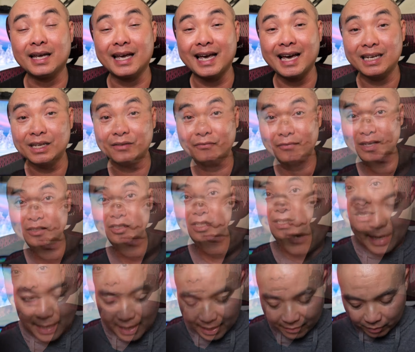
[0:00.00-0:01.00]
and
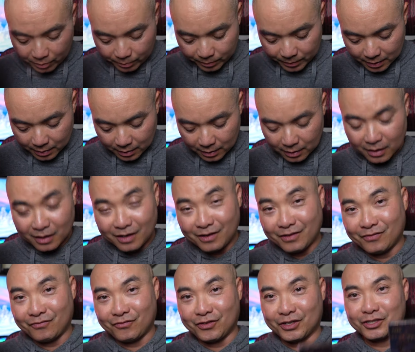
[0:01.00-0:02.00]
eventually I
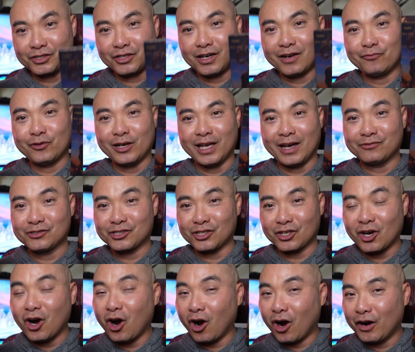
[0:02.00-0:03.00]
was able to find a
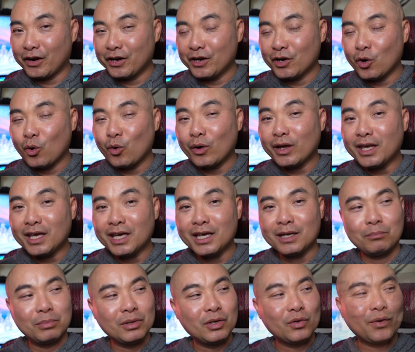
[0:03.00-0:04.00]
really great
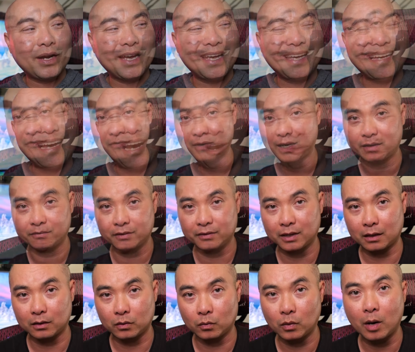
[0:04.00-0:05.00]
selection of these $5
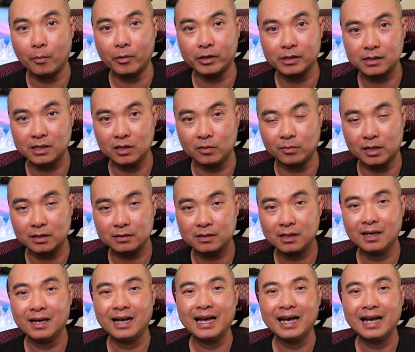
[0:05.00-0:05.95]
Walmart Steelbooks.